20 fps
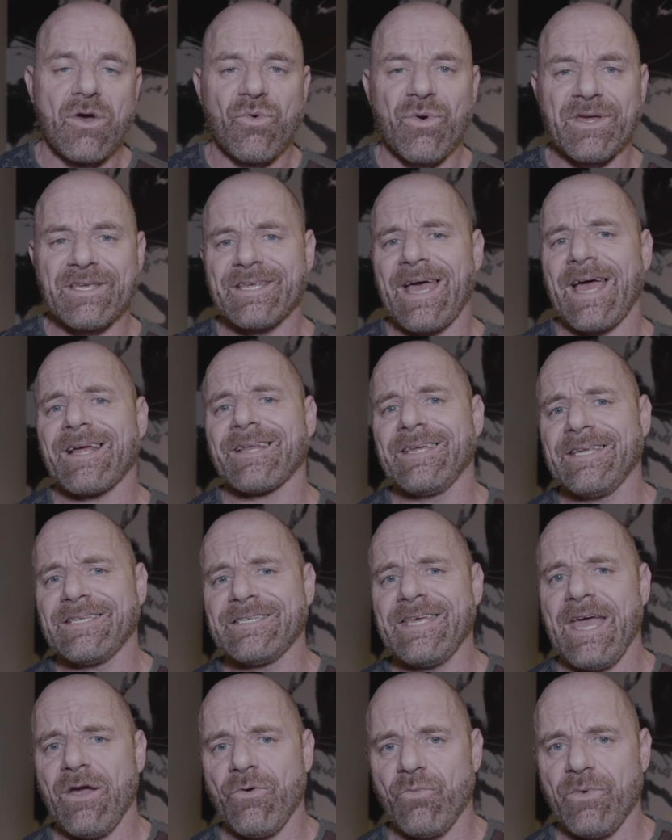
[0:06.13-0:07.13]
We're exactly
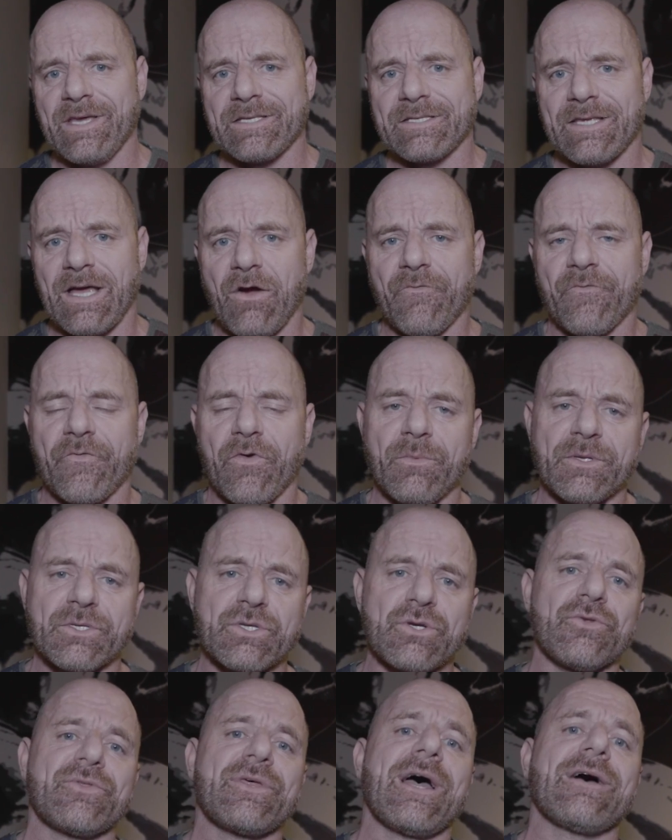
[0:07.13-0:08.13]
10 weeks out from the
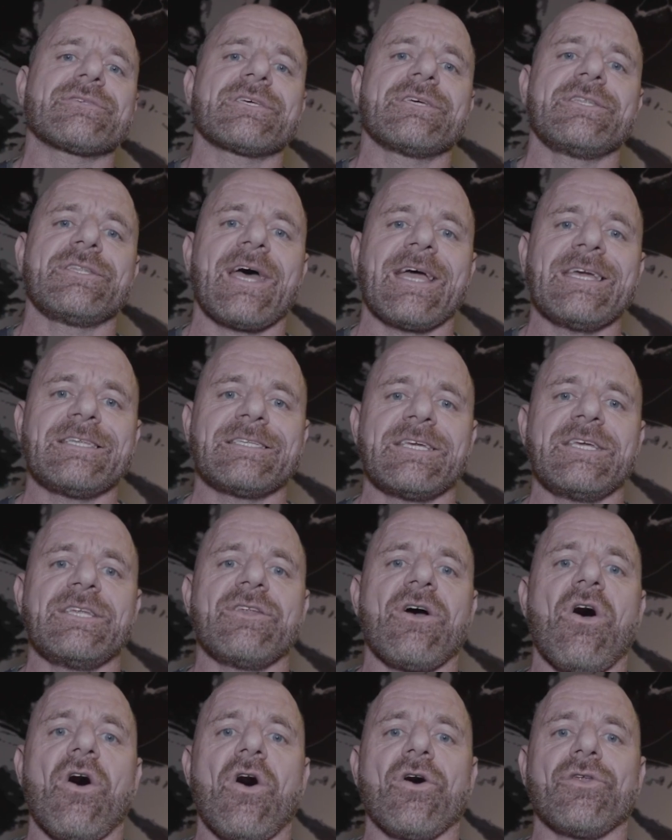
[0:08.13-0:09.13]

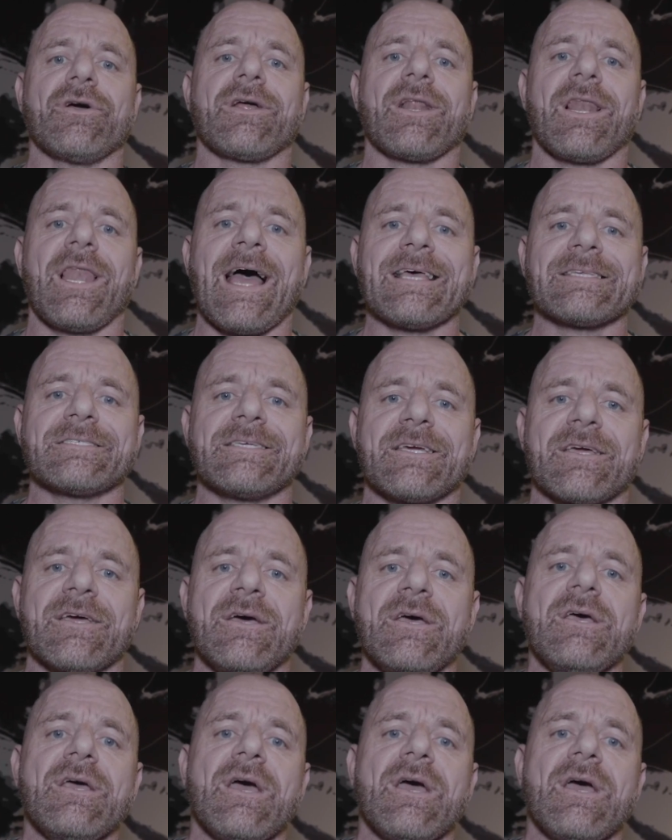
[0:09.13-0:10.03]
2019 Arnold Classic.